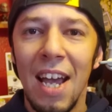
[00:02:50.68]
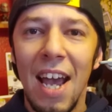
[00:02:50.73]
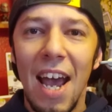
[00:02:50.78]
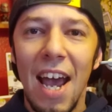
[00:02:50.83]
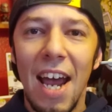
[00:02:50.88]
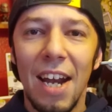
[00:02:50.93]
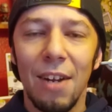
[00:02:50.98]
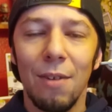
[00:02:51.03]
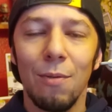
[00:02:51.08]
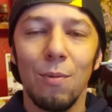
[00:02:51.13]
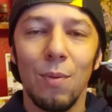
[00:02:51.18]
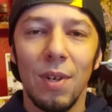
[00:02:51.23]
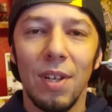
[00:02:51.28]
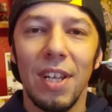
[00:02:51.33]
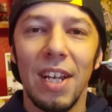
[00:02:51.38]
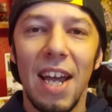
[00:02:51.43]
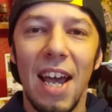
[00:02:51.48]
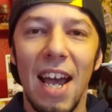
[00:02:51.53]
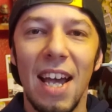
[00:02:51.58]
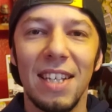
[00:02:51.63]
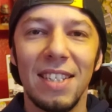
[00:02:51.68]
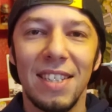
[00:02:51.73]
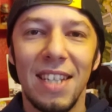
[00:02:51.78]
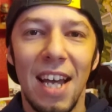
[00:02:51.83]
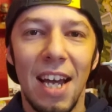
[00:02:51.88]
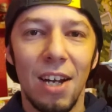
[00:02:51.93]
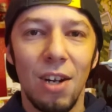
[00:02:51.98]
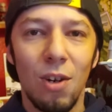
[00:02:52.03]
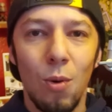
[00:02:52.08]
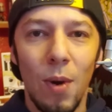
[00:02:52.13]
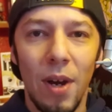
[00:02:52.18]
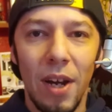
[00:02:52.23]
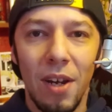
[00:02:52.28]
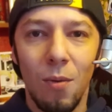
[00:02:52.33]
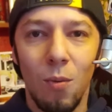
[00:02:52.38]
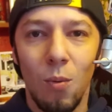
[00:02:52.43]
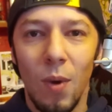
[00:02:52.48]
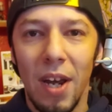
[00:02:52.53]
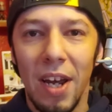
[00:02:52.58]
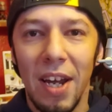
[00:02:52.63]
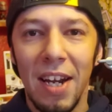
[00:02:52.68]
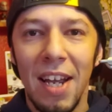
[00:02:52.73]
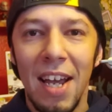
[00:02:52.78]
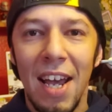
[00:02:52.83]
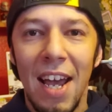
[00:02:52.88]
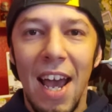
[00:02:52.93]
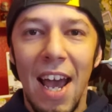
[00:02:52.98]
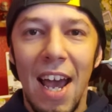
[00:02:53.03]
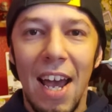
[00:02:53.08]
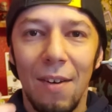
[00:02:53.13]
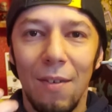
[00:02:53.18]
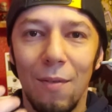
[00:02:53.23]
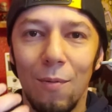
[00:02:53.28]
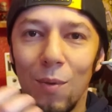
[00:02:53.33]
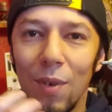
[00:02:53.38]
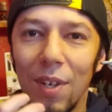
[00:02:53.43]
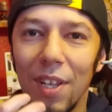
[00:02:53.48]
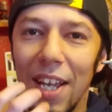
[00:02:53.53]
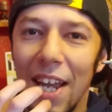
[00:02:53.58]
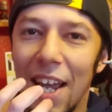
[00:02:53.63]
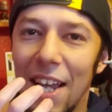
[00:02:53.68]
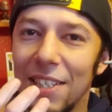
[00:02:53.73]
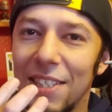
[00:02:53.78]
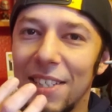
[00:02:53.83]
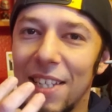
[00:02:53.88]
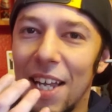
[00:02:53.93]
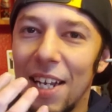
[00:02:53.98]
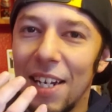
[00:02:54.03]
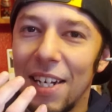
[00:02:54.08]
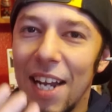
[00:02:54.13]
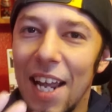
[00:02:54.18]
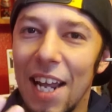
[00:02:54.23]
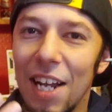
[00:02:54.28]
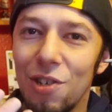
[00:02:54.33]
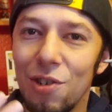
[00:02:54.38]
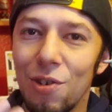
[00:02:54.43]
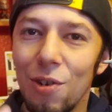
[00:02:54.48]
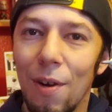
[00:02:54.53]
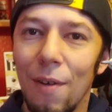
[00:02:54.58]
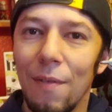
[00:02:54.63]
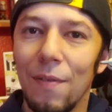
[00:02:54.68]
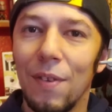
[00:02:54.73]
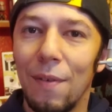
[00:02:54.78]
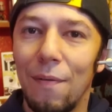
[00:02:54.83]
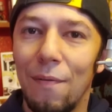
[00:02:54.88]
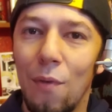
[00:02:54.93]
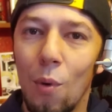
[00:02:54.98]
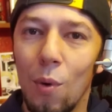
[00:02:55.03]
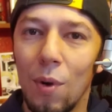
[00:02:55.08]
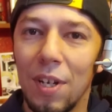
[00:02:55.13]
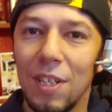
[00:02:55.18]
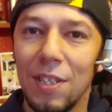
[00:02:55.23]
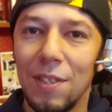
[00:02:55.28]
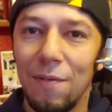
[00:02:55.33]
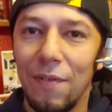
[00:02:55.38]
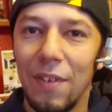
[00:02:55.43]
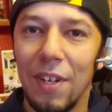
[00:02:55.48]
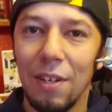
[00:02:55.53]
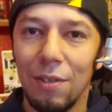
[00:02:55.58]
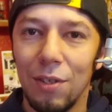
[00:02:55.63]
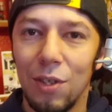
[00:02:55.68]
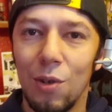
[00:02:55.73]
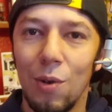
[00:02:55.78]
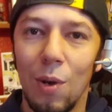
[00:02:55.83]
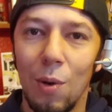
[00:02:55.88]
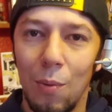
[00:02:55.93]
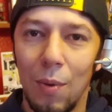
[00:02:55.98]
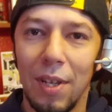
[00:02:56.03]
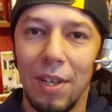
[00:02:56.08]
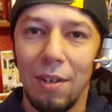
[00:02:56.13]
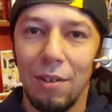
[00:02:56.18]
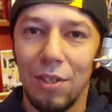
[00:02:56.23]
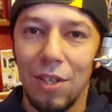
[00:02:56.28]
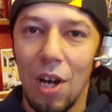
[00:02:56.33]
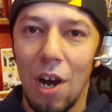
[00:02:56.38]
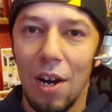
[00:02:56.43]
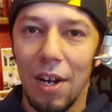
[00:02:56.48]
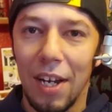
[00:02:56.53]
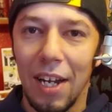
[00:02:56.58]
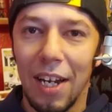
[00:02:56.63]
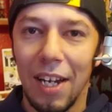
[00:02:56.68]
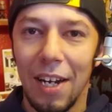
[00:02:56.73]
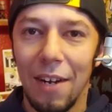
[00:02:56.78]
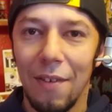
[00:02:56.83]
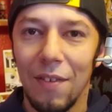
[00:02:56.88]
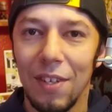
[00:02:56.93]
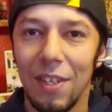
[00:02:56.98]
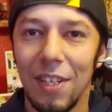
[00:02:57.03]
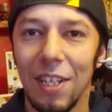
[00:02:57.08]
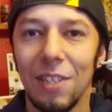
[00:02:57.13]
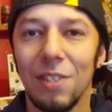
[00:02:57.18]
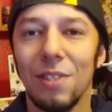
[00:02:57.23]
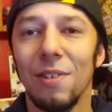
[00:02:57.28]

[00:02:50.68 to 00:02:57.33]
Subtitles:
and it really has that quick wit and really has that nature of the 40s feel to it when they're talking and everything.